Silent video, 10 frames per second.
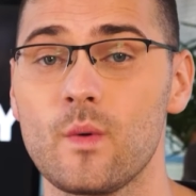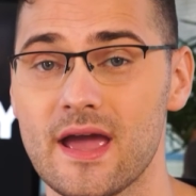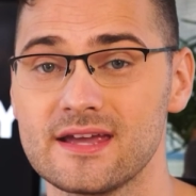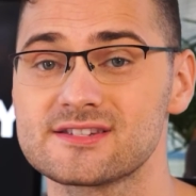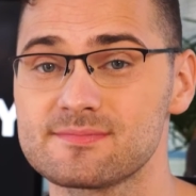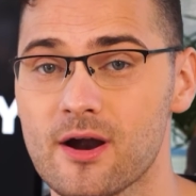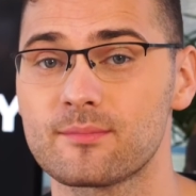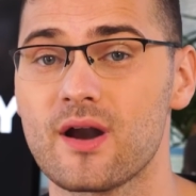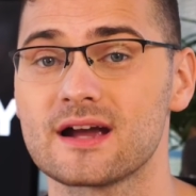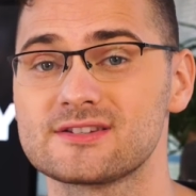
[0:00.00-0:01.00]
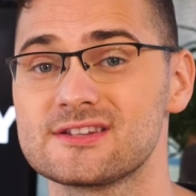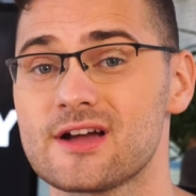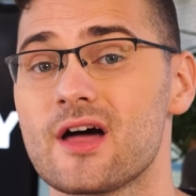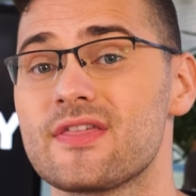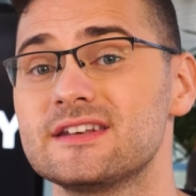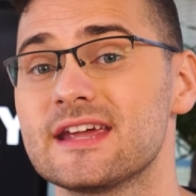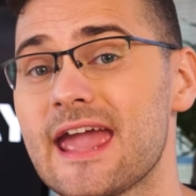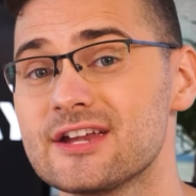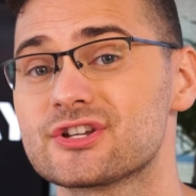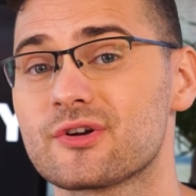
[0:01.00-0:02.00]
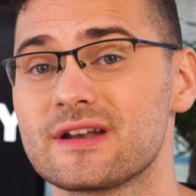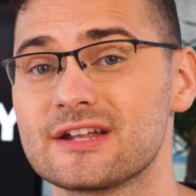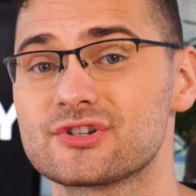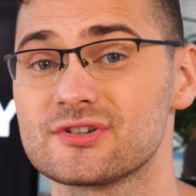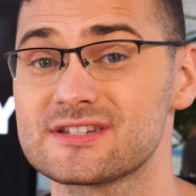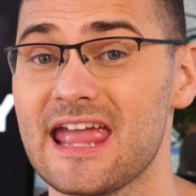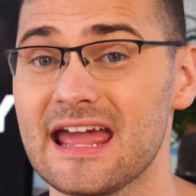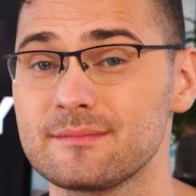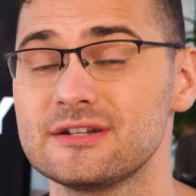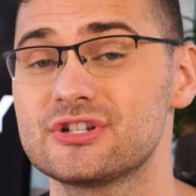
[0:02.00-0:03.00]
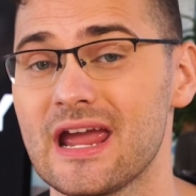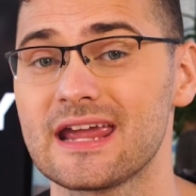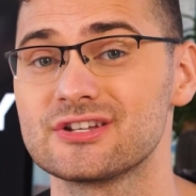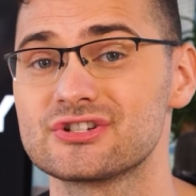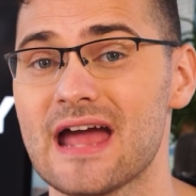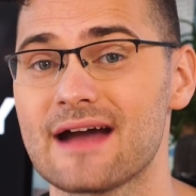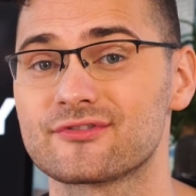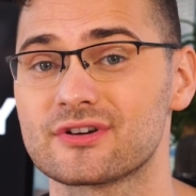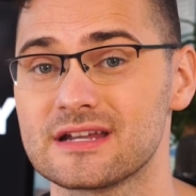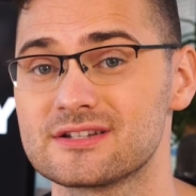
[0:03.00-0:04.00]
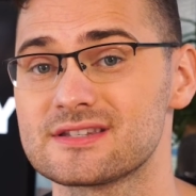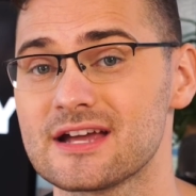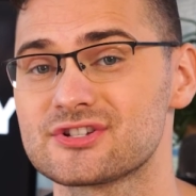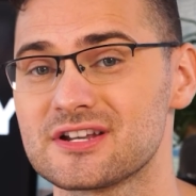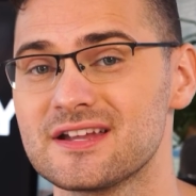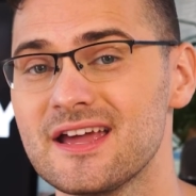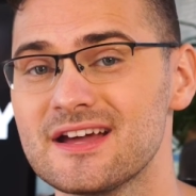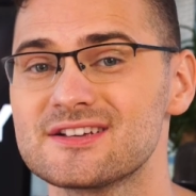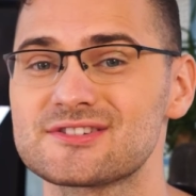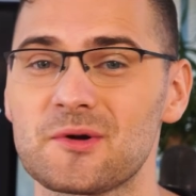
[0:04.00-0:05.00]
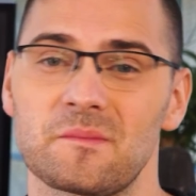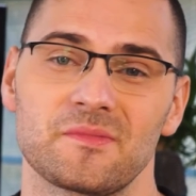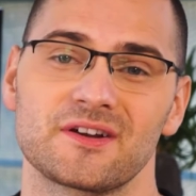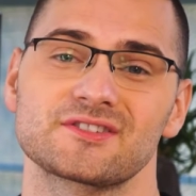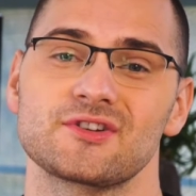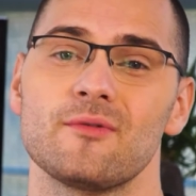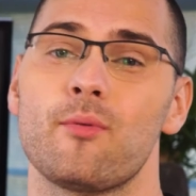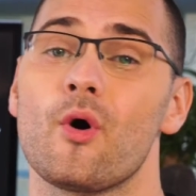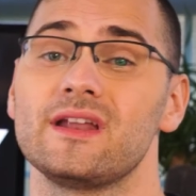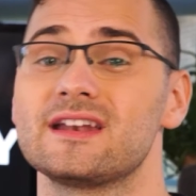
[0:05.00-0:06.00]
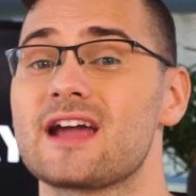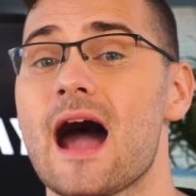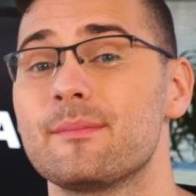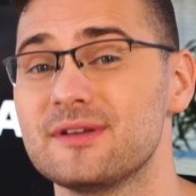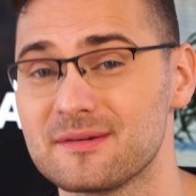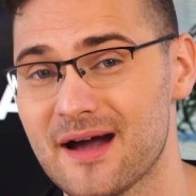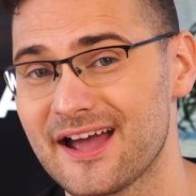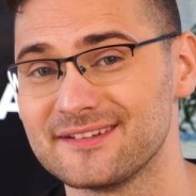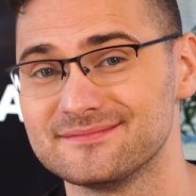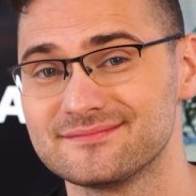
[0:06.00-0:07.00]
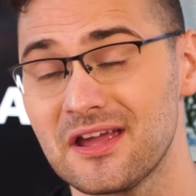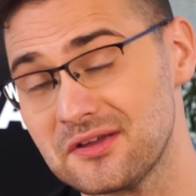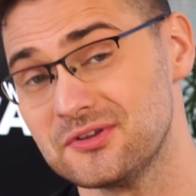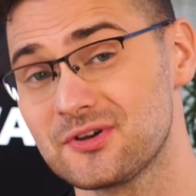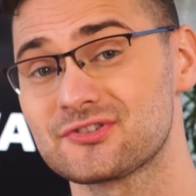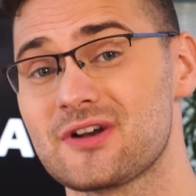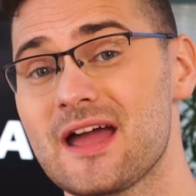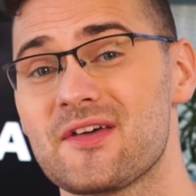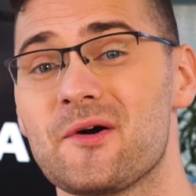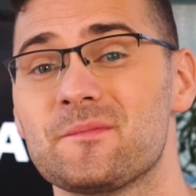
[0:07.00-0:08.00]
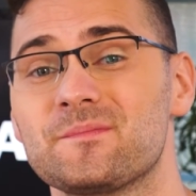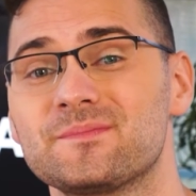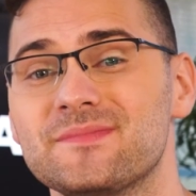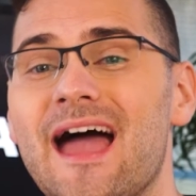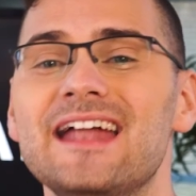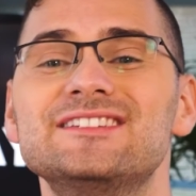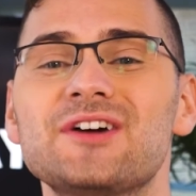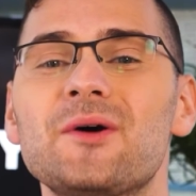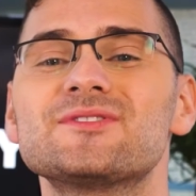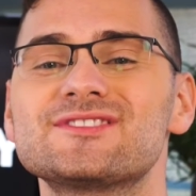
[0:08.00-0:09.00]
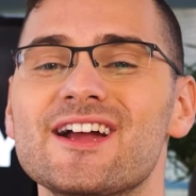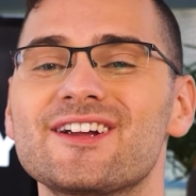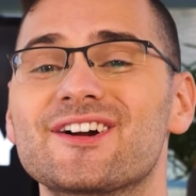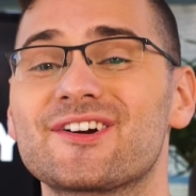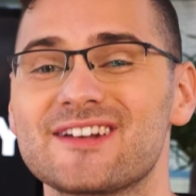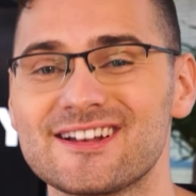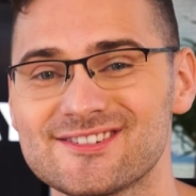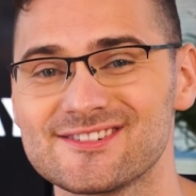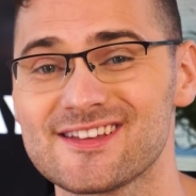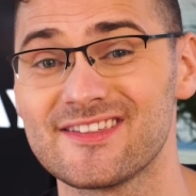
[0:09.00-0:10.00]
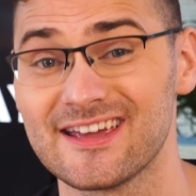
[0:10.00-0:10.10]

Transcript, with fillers: way, Smart Proxy's authentication credentials can be changed after each session, so there's no point in copying mine. You can try though, and don't share your credentials on the